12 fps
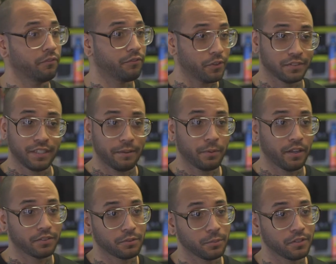first time
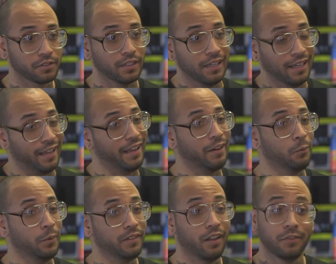customers, and
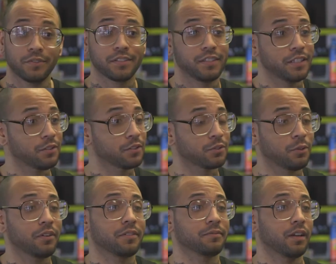we'd love to see you in the
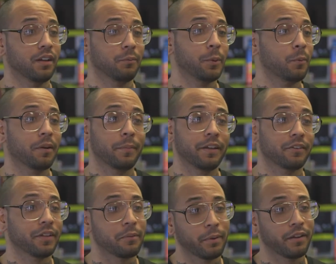store. Uh, we wanna make your
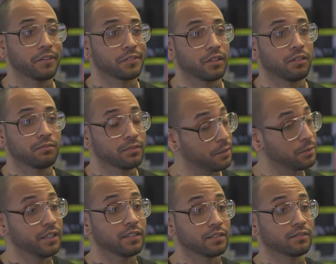day better, so come
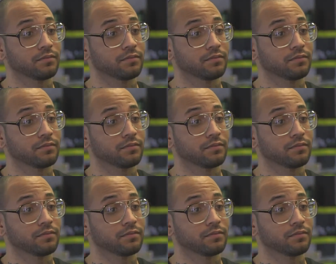see us.